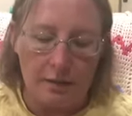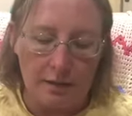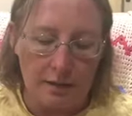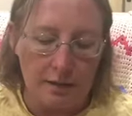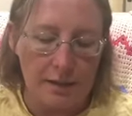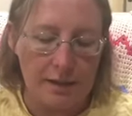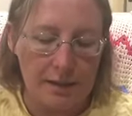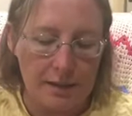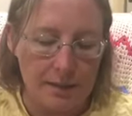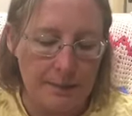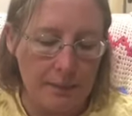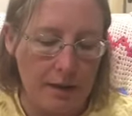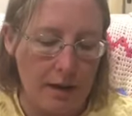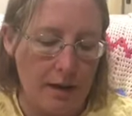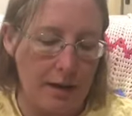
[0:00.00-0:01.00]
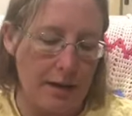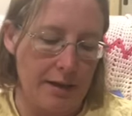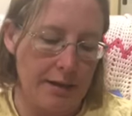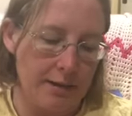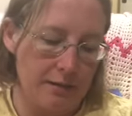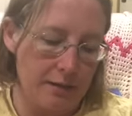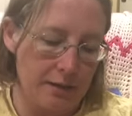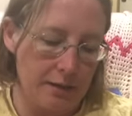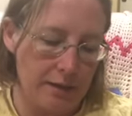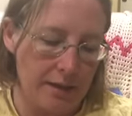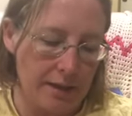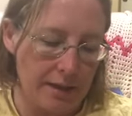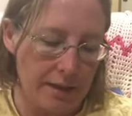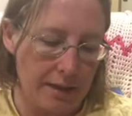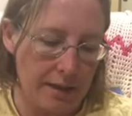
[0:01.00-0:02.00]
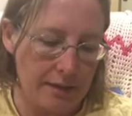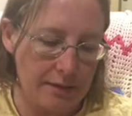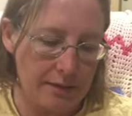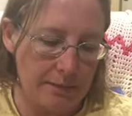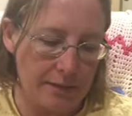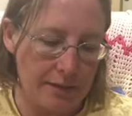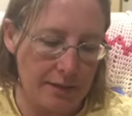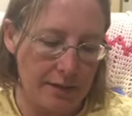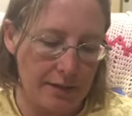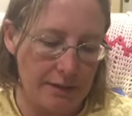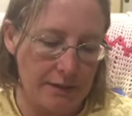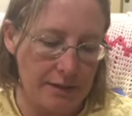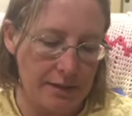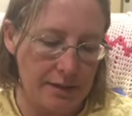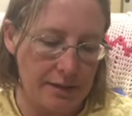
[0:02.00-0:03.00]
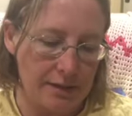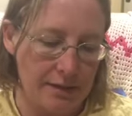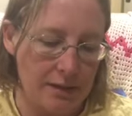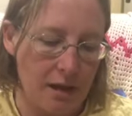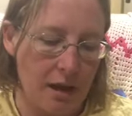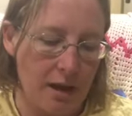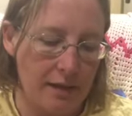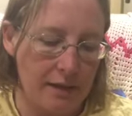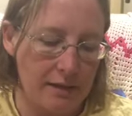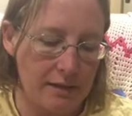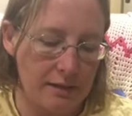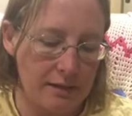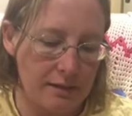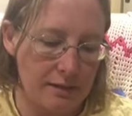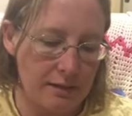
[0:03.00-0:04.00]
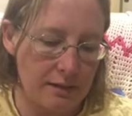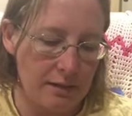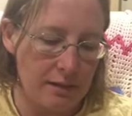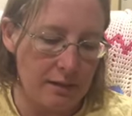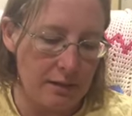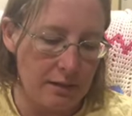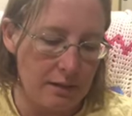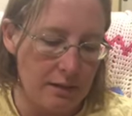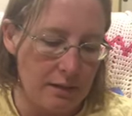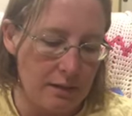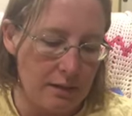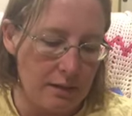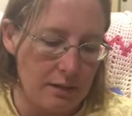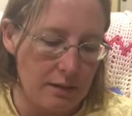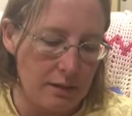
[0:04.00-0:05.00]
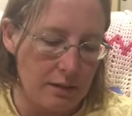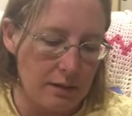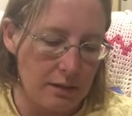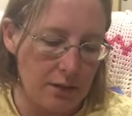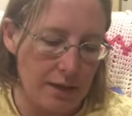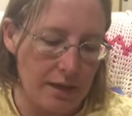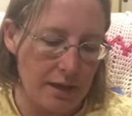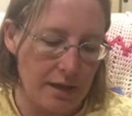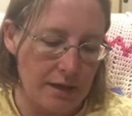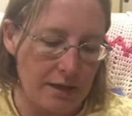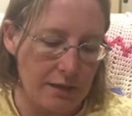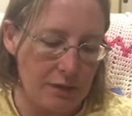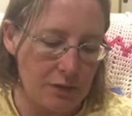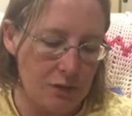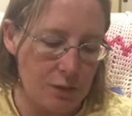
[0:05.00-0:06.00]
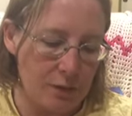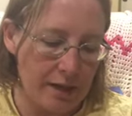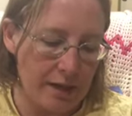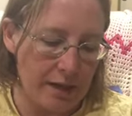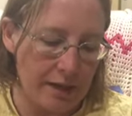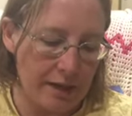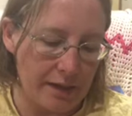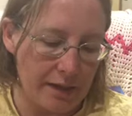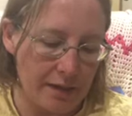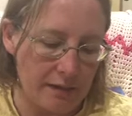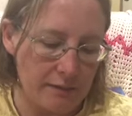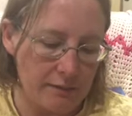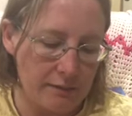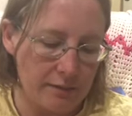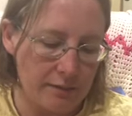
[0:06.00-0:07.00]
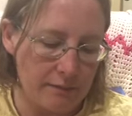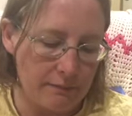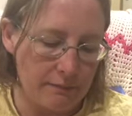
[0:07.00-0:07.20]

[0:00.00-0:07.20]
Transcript: This is by, and I can't pronounce this, it's Hythsitha Lugana 28 count,